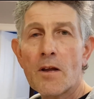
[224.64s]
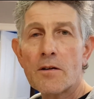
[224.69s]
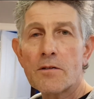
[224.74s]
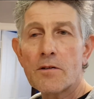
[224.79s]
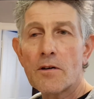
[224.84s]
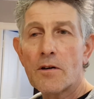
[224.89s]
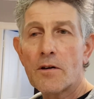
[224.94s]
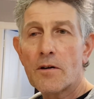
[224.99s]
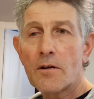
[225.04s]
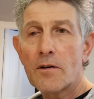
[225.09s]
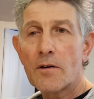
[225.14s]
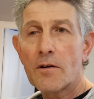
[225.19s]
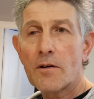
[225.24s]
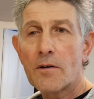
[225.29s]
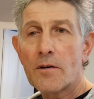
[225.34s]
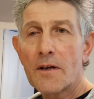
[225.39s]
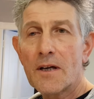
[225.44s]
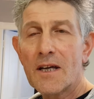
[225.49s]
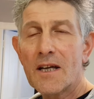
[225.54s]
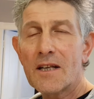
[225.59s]

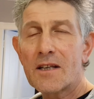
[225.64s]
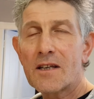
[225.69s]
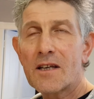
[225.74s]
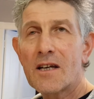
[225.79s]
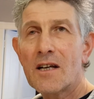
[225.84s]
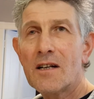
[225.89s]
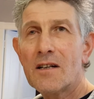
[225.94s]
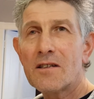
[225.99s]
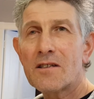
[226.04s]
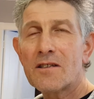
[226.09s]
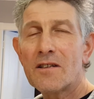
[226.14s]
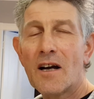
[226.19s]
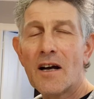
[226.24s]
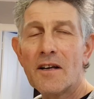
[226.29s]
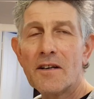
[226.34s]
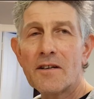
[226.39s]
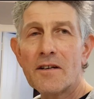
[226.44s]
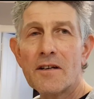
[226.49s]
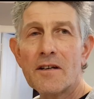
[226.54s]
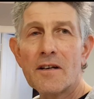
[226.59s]
so it kills
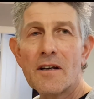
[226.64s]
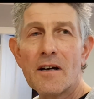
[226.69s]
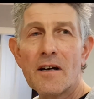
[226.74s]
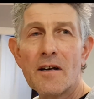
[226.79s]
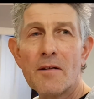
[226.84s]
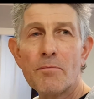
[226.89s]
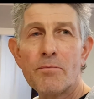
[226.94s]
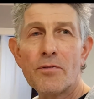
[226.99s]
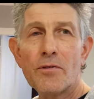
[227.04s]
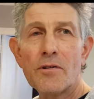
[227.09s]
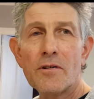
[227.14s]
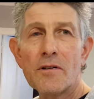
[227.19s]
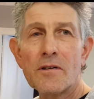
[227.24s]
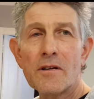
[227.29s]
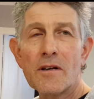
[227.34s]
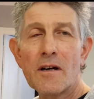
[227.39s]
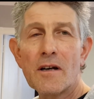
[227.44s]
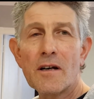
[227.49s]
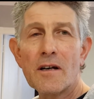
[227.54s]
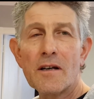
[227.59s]

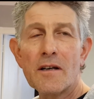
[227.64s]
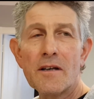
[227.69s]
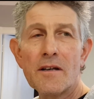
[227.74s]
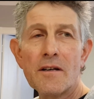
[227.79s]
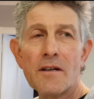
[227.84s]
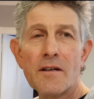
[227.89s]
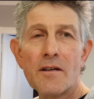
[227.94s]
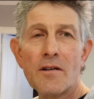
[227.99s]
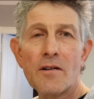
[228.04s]
99.9